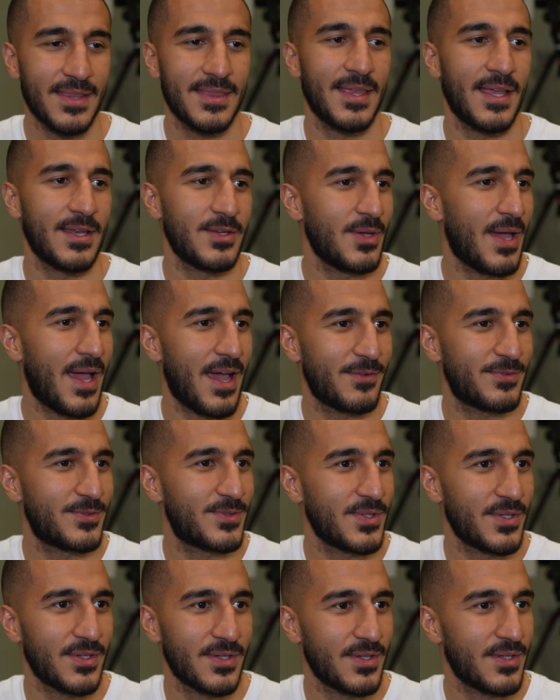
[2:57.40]
then you have
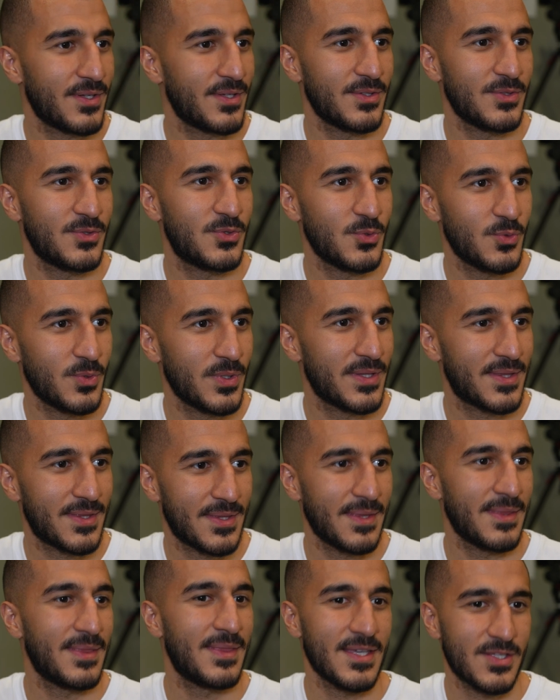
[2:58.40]
to do it
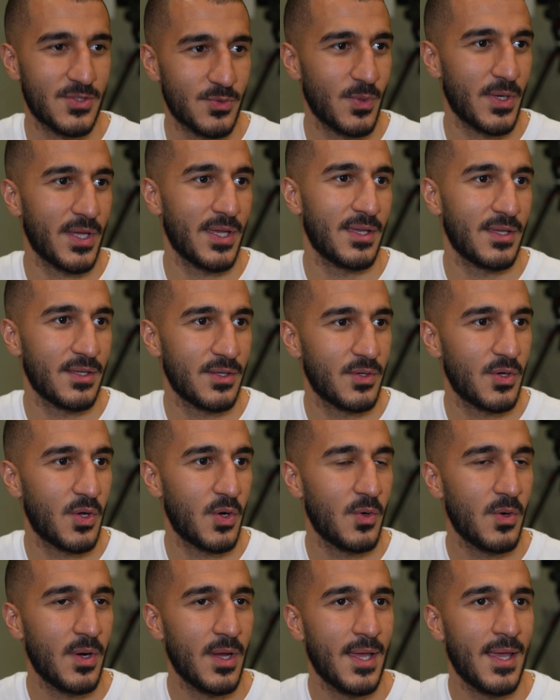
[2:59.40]
this way, you
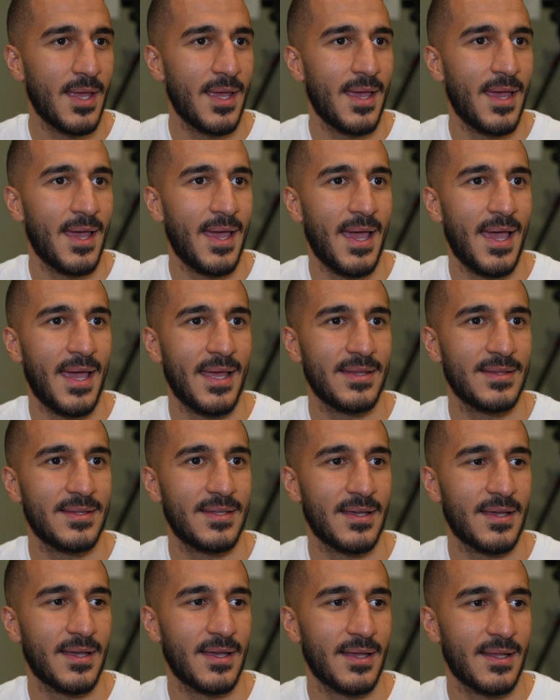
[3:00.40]
know? And
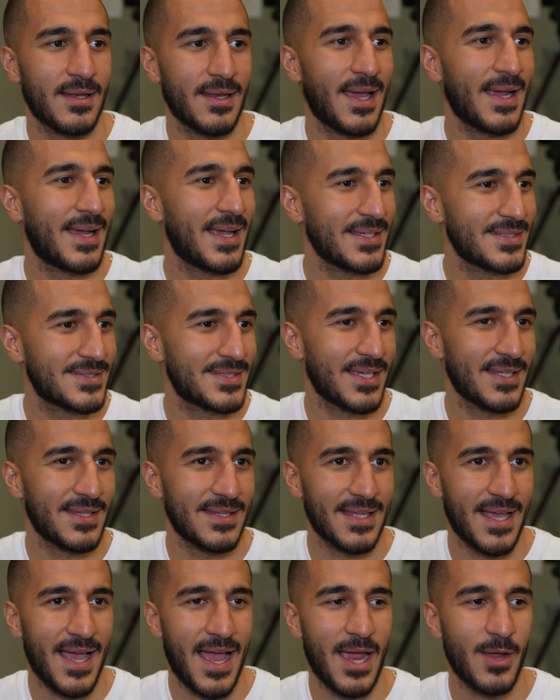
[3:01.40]
like I said,
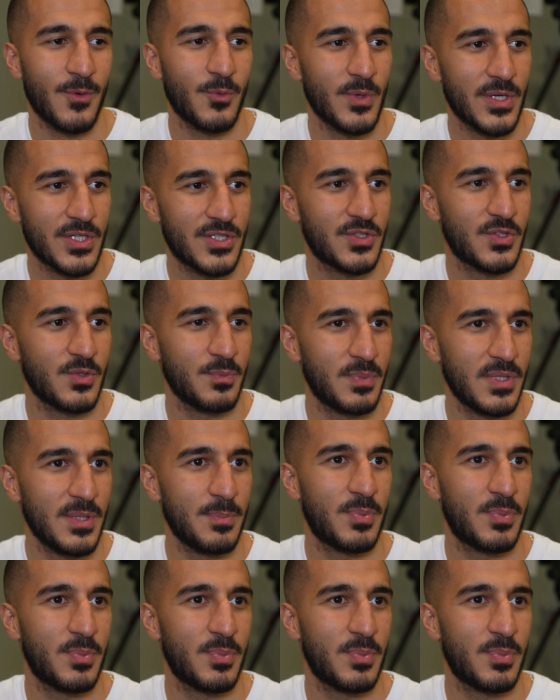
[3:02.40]
I wish to be